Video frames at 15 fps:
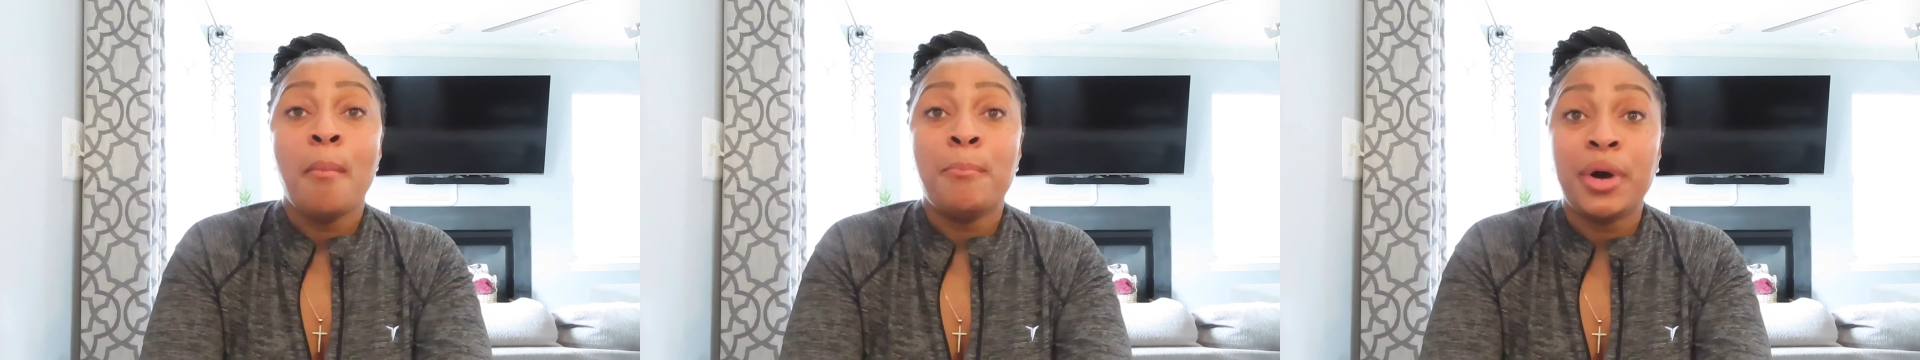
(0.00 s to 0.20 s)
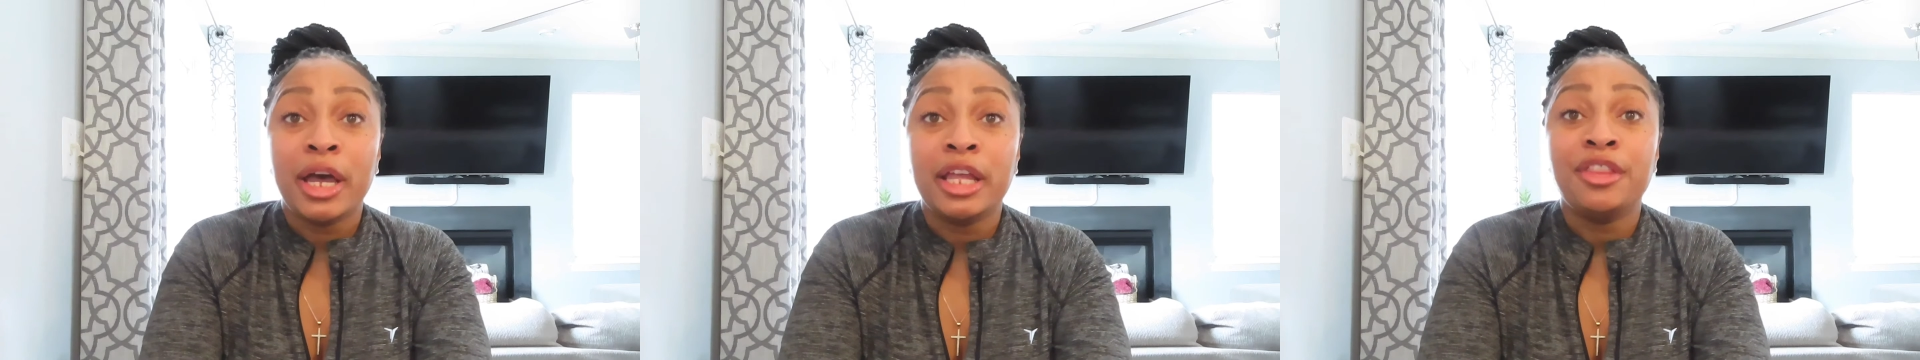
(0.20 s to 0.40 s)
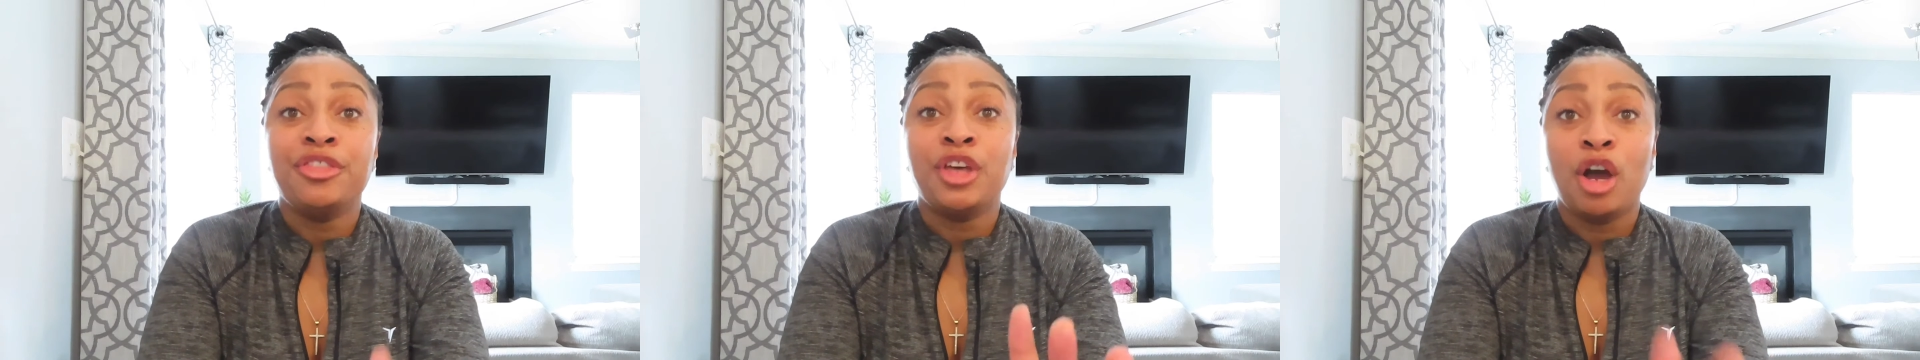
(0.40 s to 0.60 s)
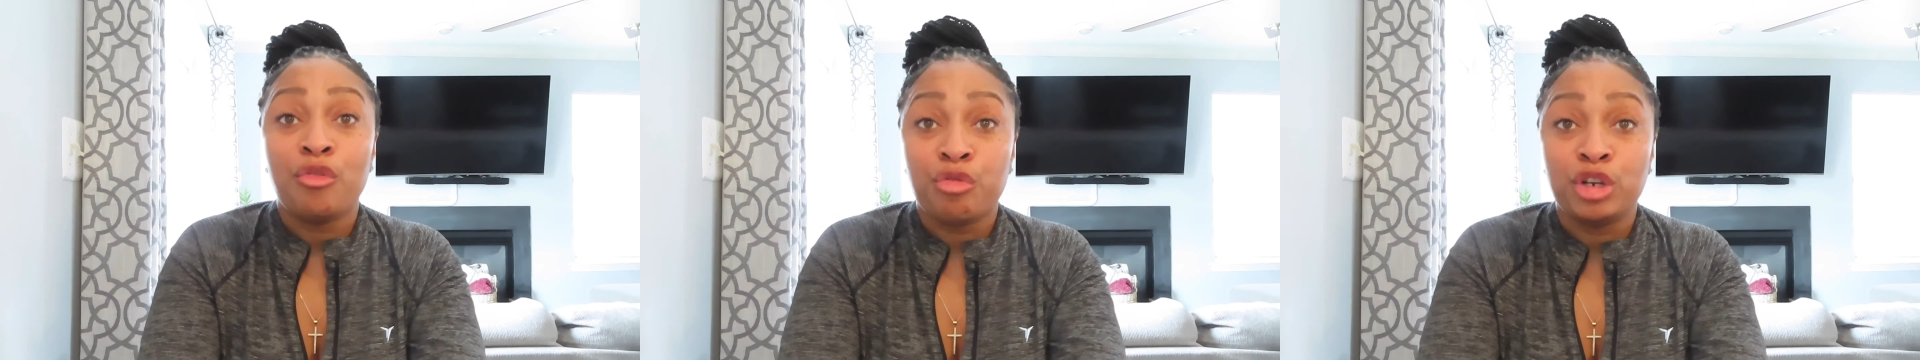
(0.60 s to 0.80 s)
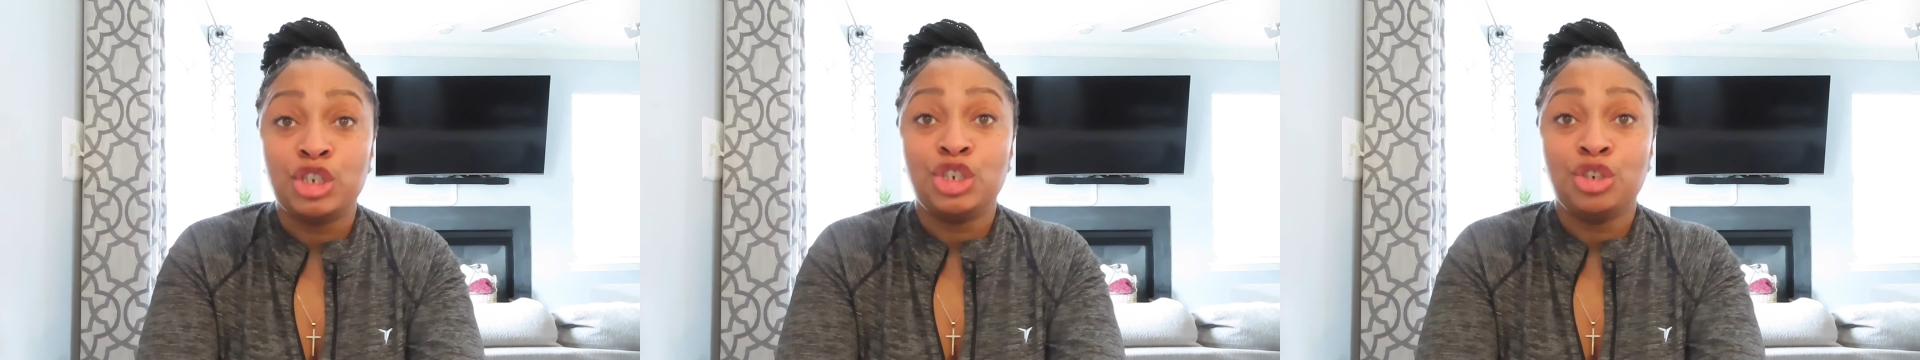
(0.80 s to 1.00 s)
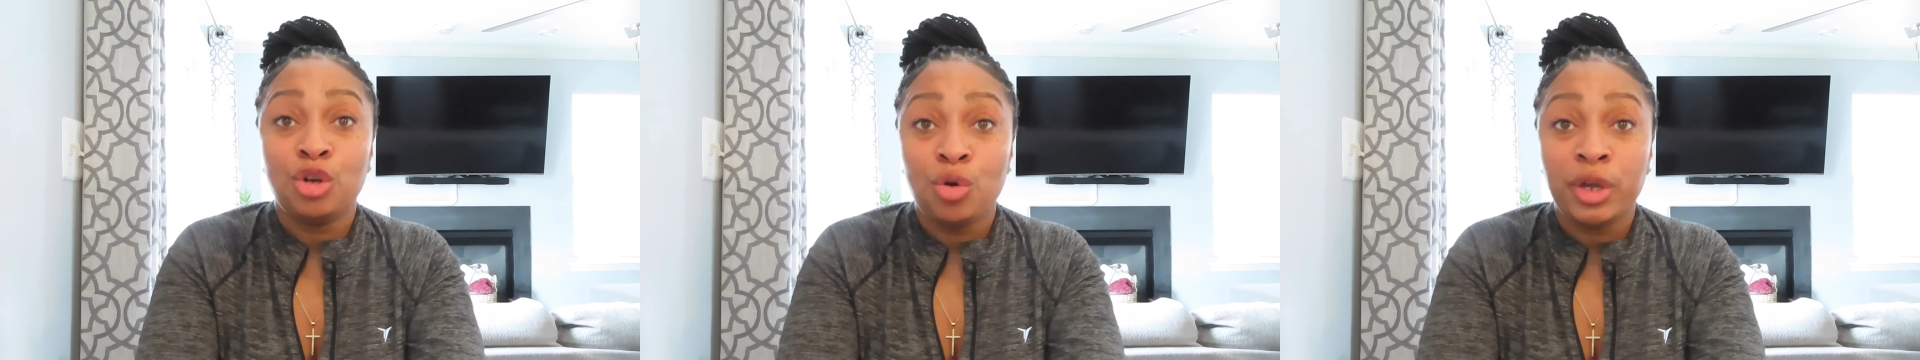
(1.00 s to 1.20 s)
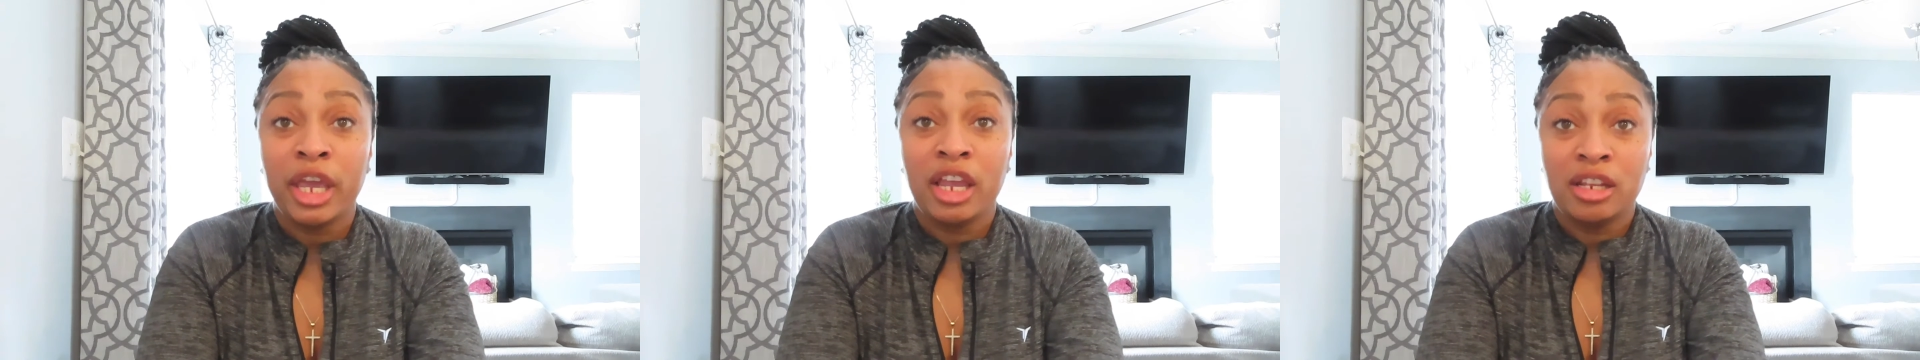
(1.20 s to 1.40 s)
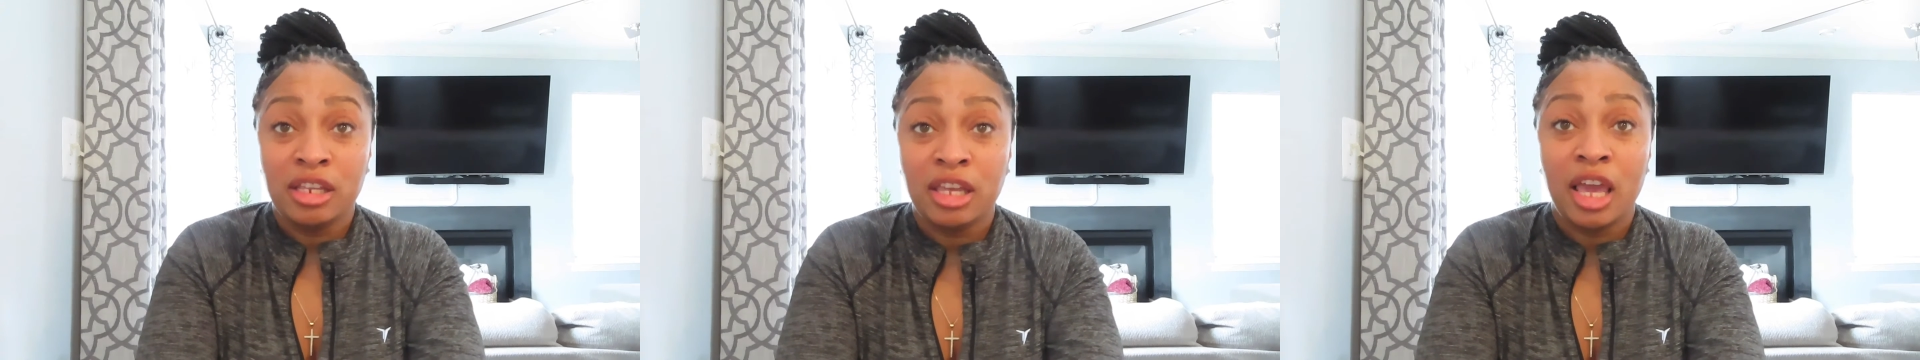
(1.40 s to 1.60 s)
but the original candy